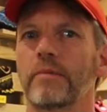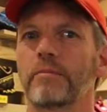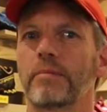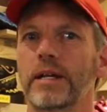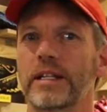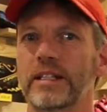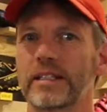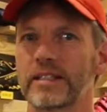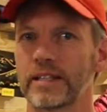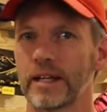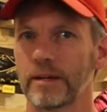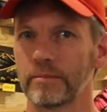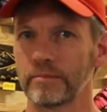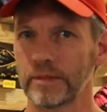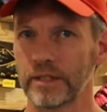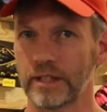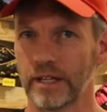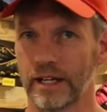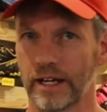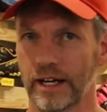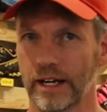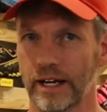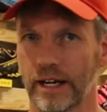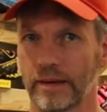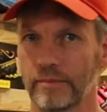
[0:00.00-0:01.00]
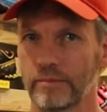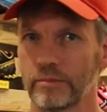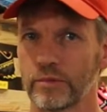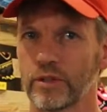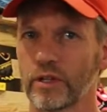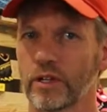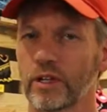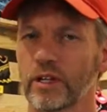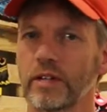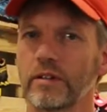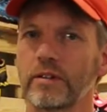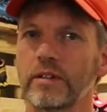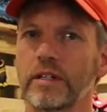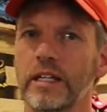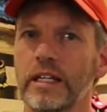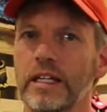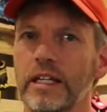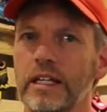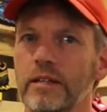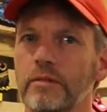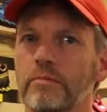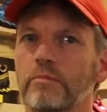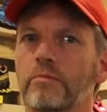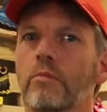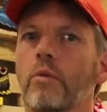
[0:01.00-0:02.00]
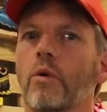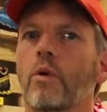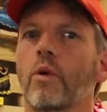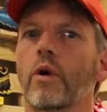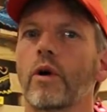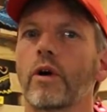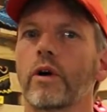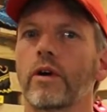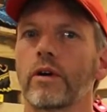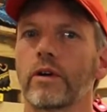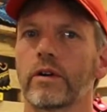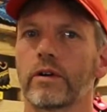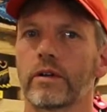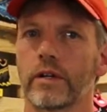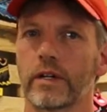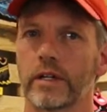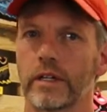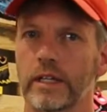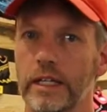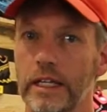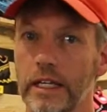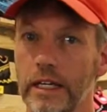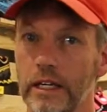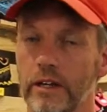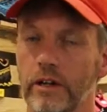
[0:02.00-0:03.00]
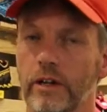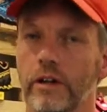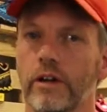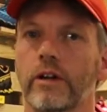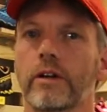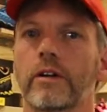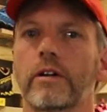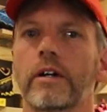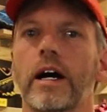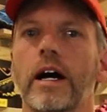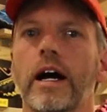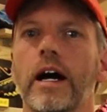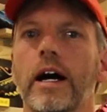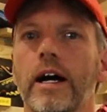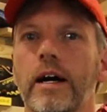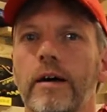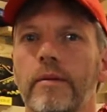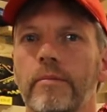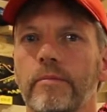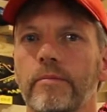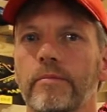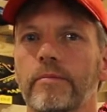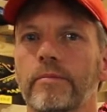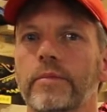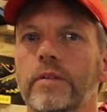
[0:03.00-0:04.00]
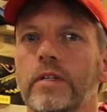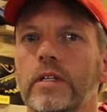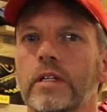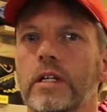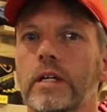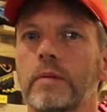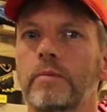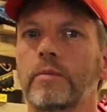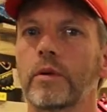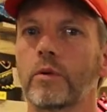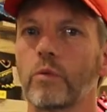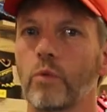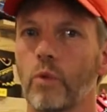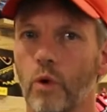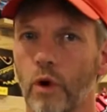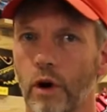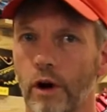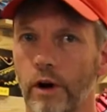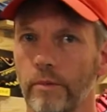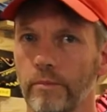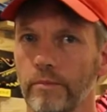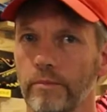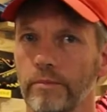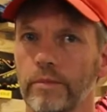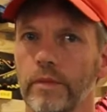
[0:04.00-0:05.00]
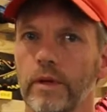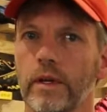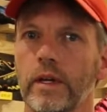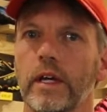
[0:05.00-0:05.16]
but sometimes you're going to need more gear to keep you warm.